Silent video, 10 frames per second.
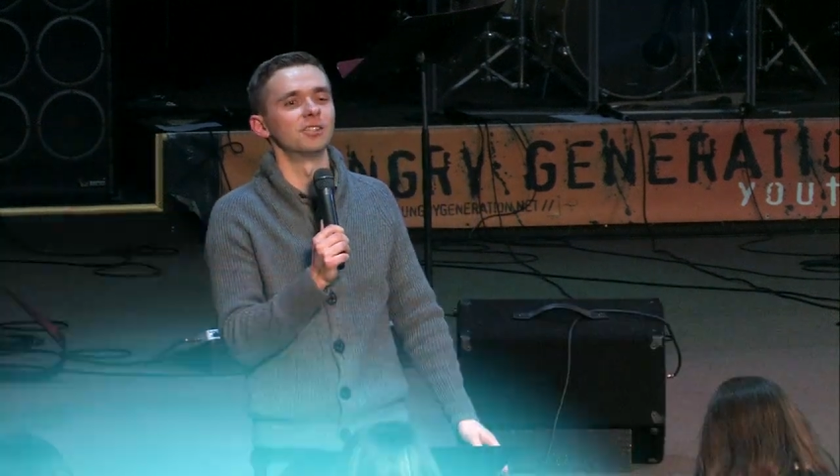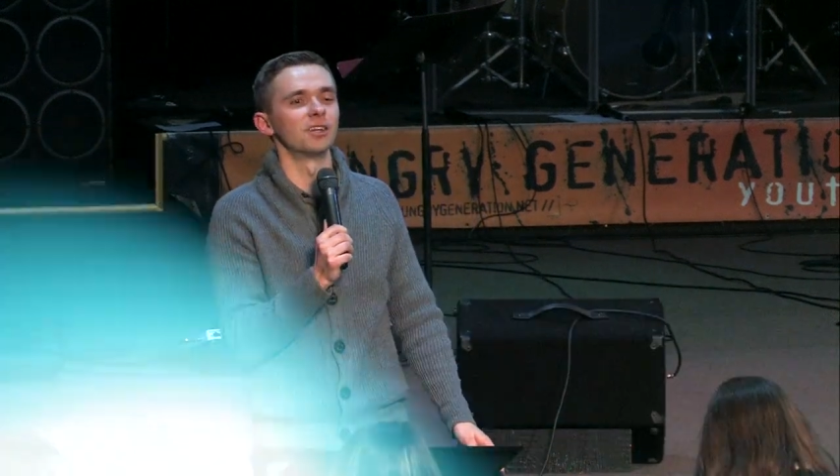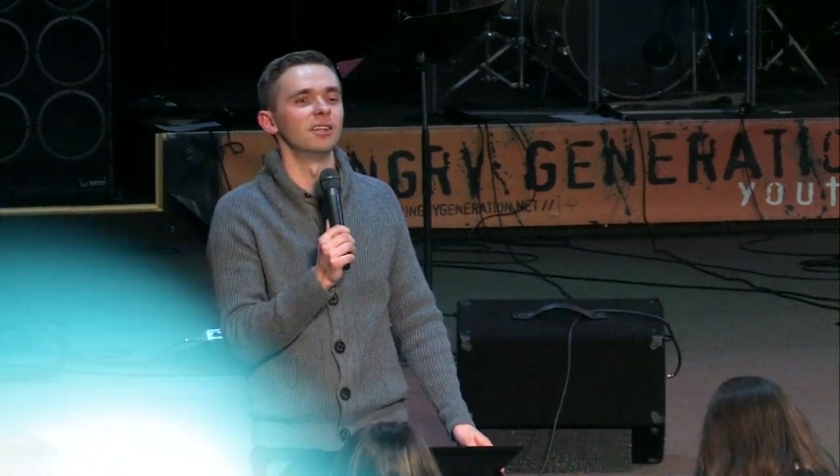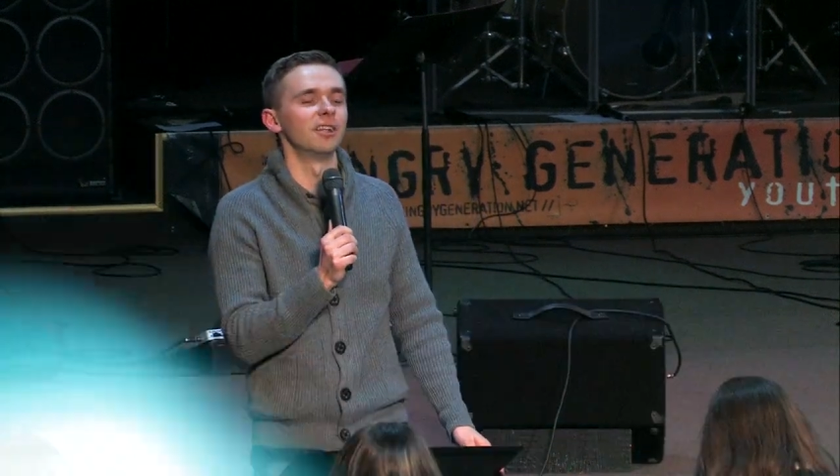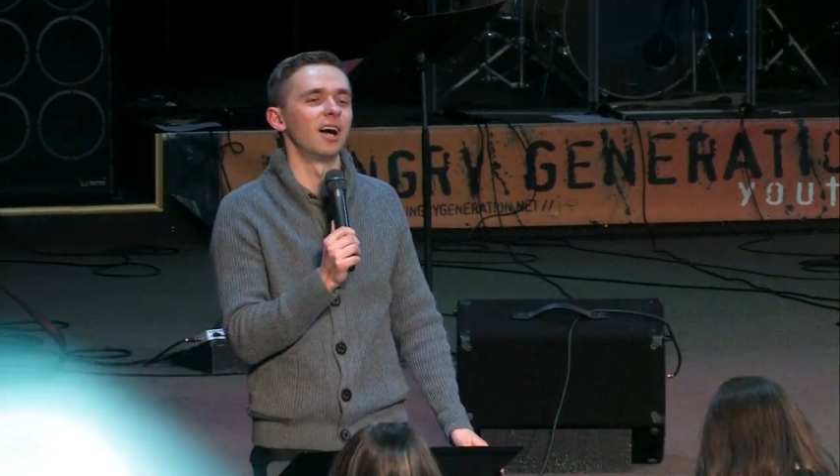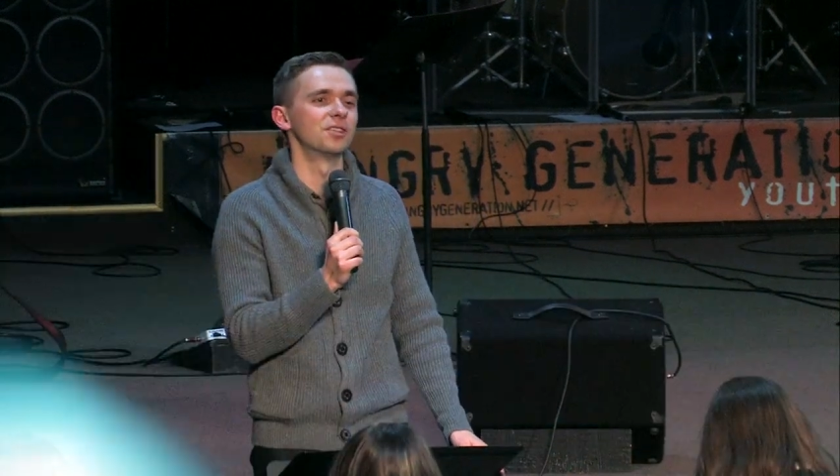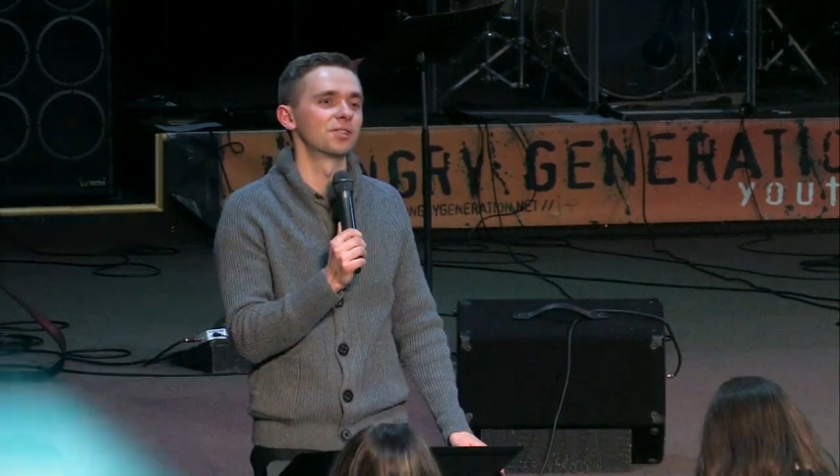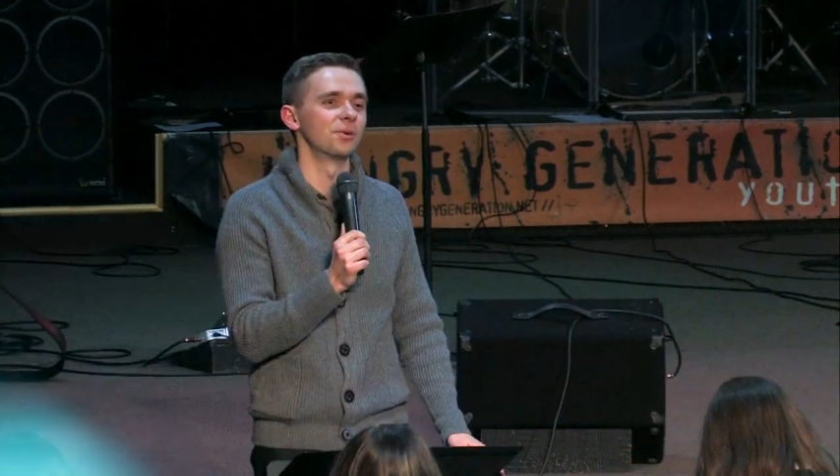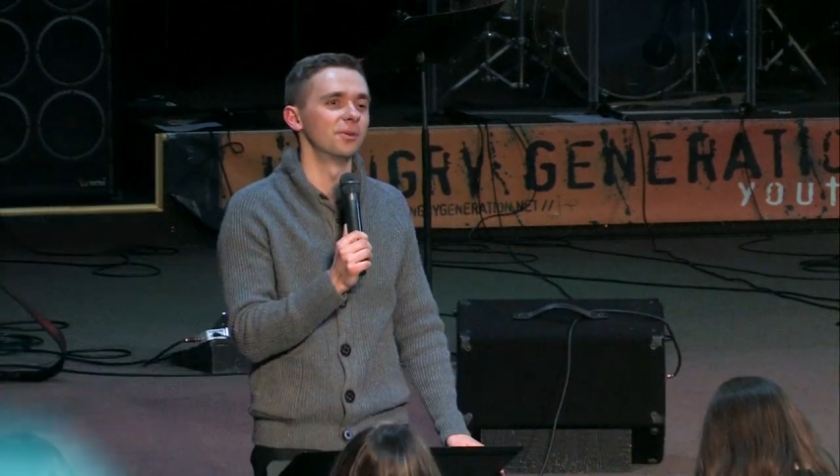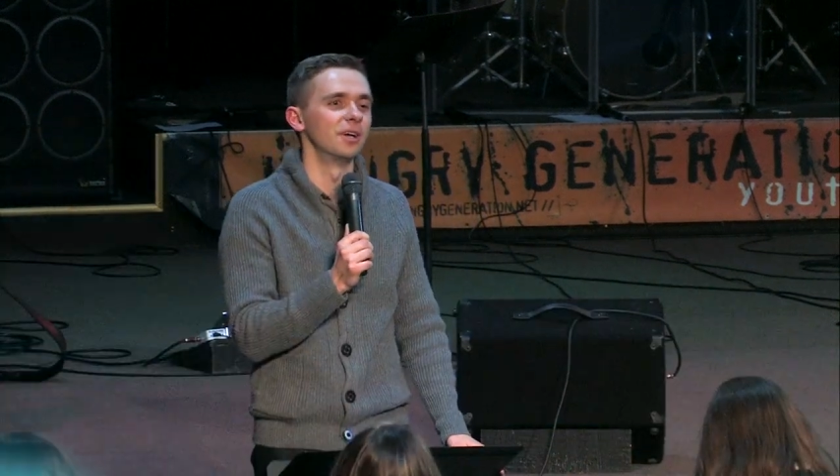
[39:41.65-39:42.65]
and in high
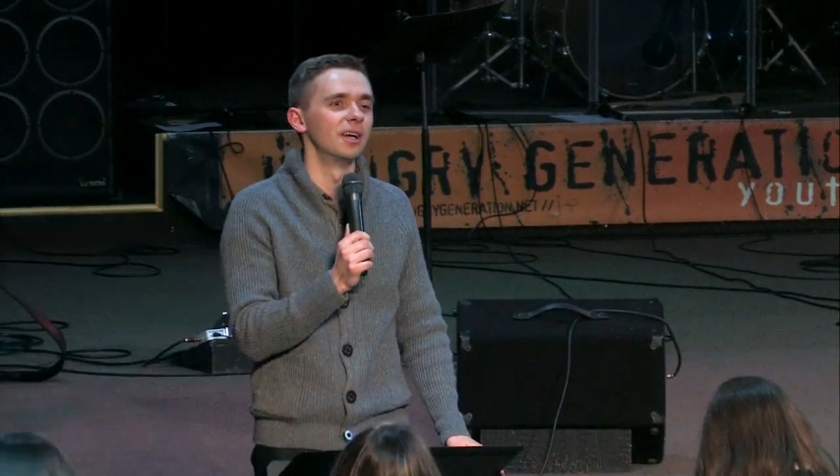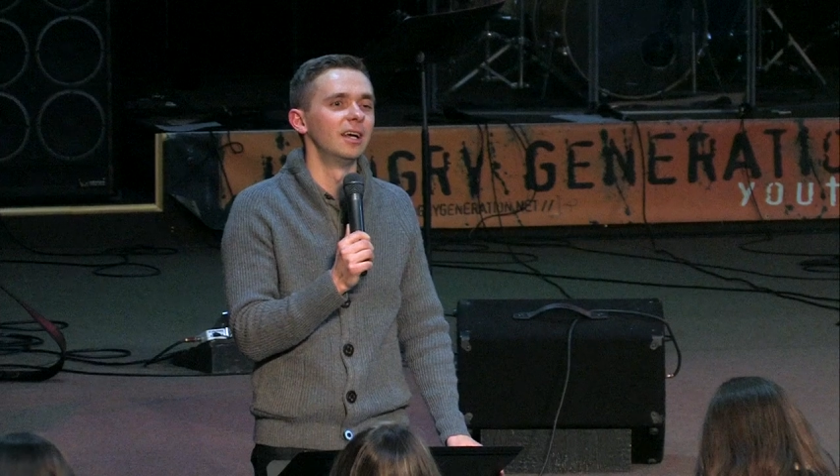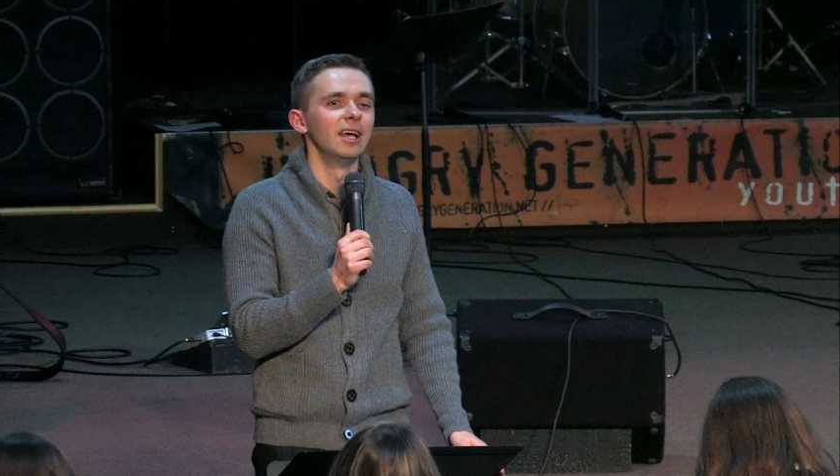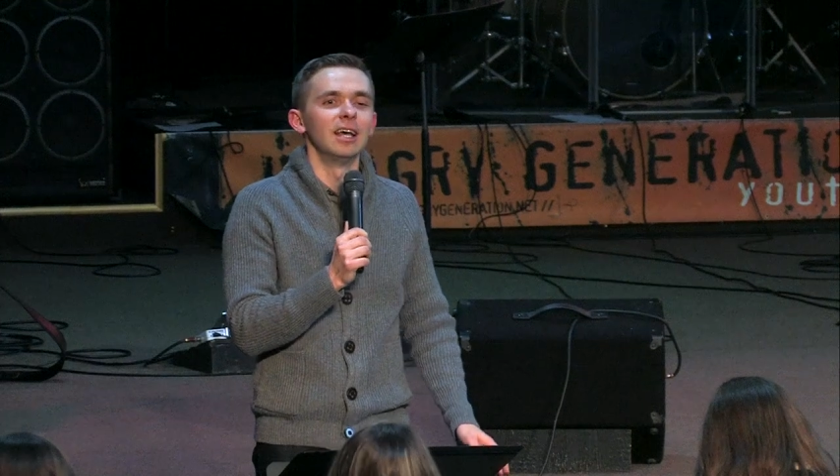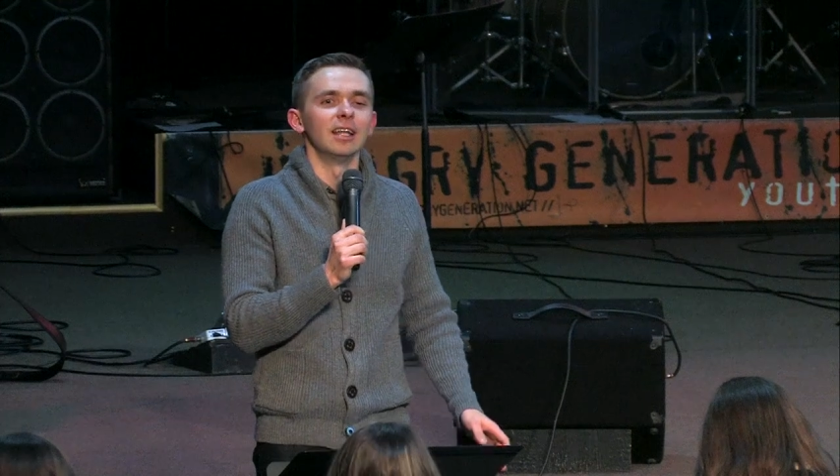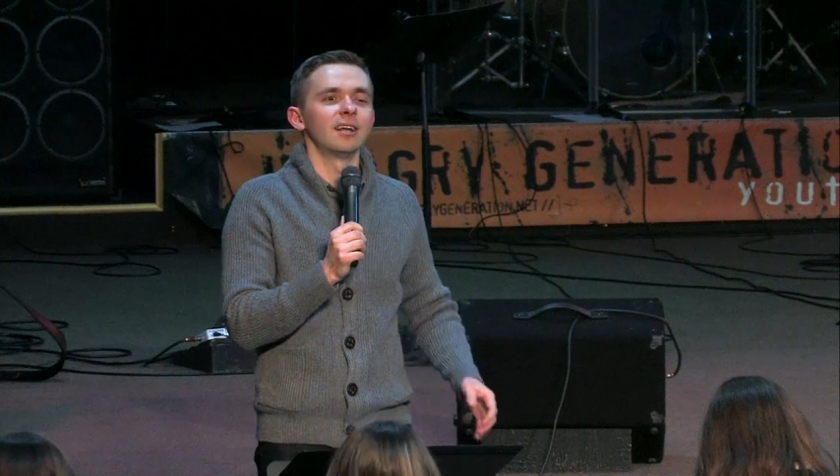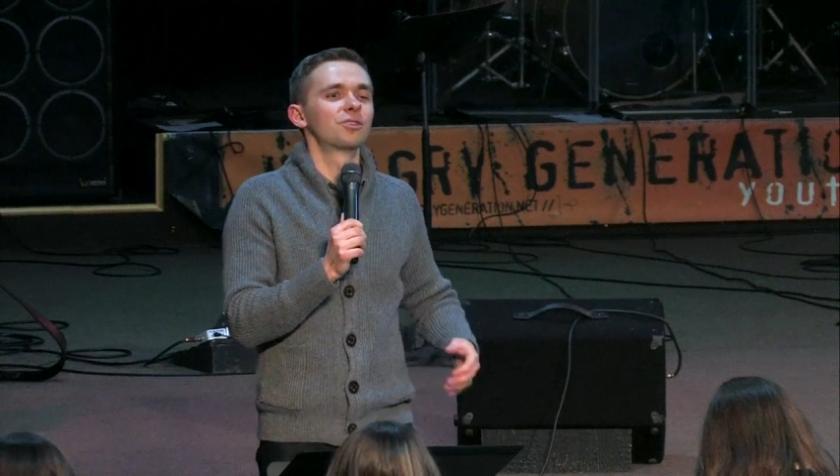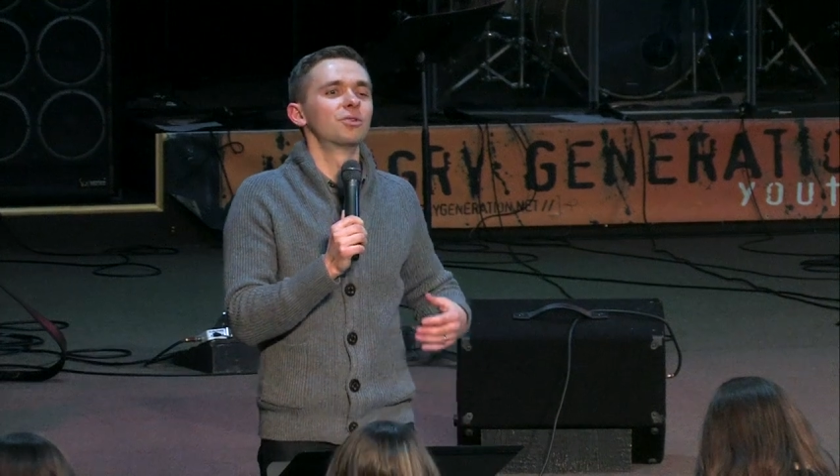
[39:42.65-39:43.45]
school not